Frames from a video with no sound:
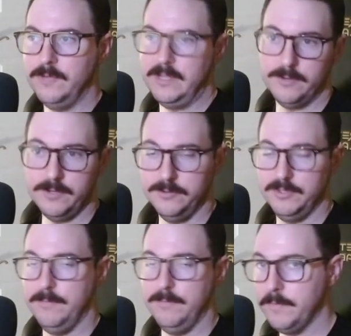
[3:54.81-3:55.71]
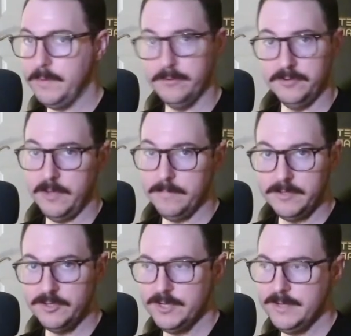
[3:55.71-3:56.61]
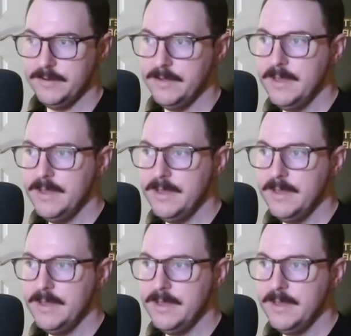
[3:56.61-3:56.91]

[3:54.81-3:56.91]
that's why you'll see more people dumping shit